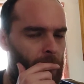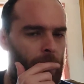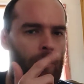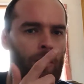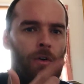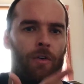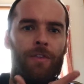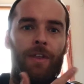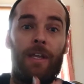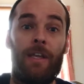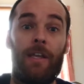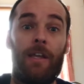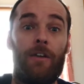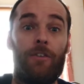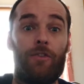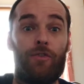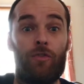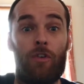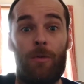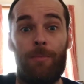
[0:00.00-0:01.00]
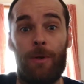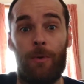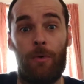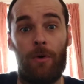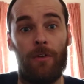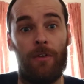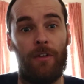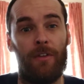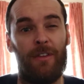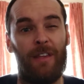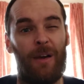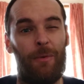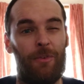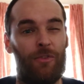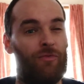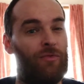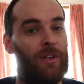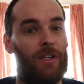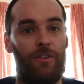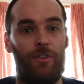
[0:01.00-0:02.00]
Oh, the strawberry one. That
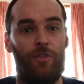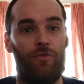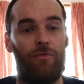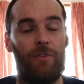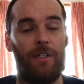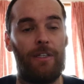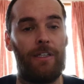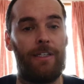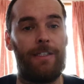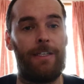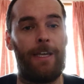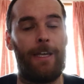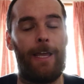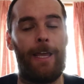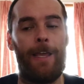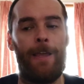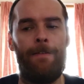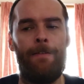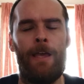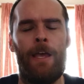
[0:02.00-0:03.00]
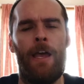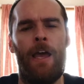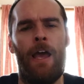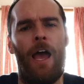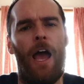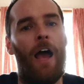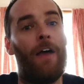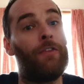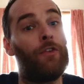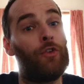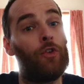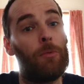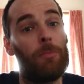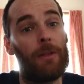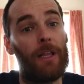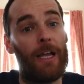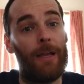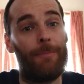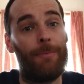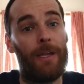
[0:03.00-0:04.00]
was just really tinny. And the double
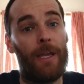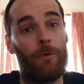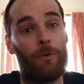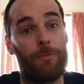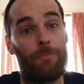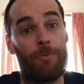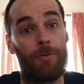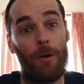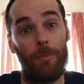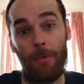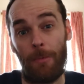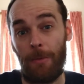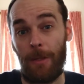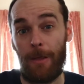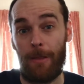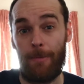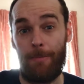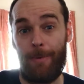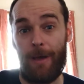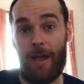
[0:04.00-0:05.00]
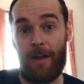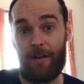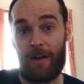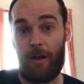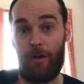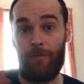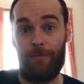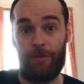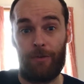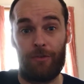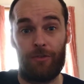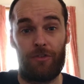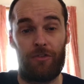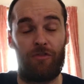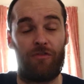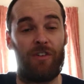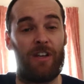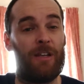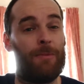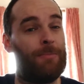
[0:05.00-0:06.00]
IPA was probably the better out of those
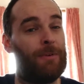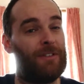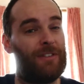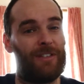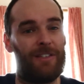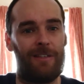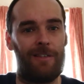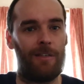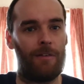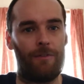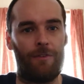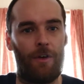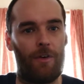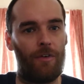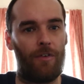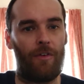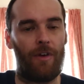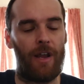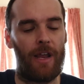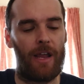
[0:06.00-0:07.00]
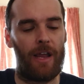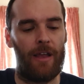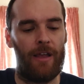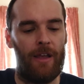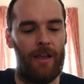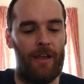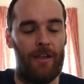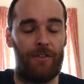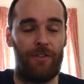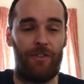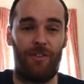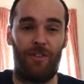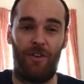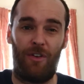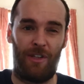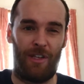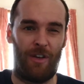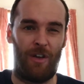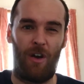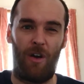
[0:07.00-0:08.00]
three, but still not great.
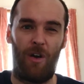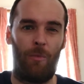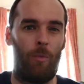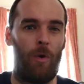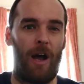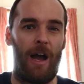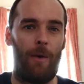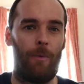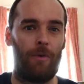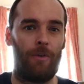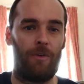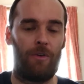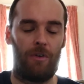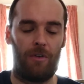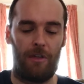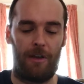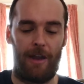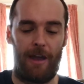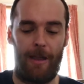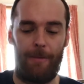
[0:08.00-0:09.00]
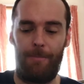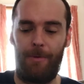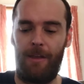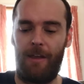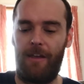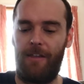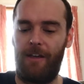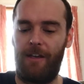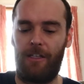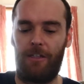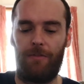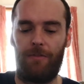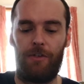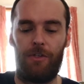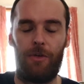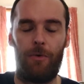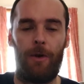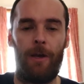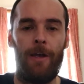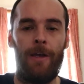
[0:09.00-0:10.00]
Certainly not what I would call an IPA, that is for
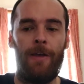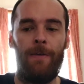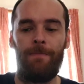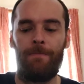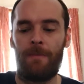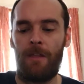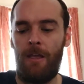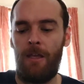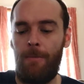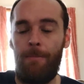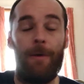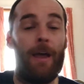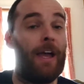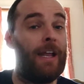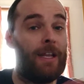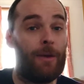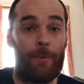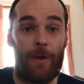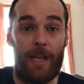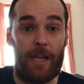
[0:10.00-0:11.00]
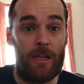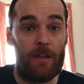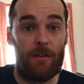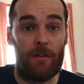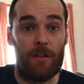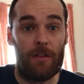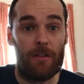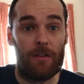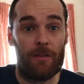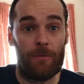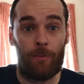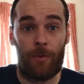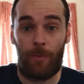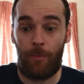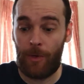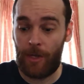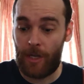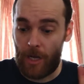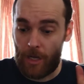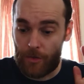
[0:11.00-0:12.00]
sure. But anyway,
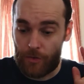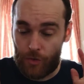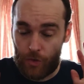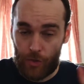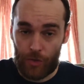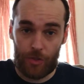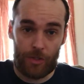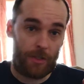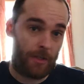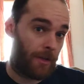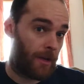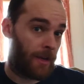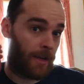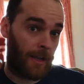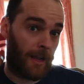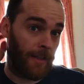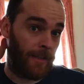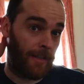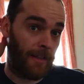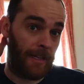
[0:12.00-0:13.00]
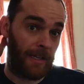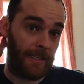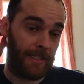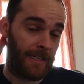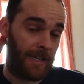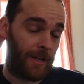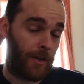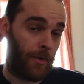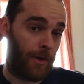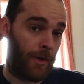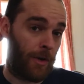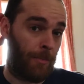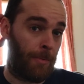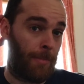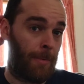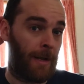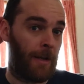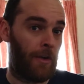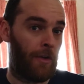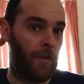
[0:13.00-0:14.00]
we can't judge. And like I said, going up
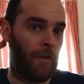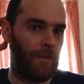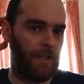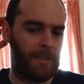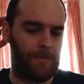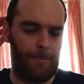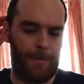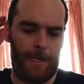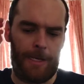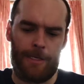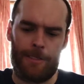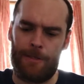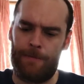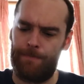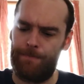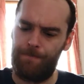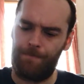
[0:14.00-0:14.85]
mine on all these beers.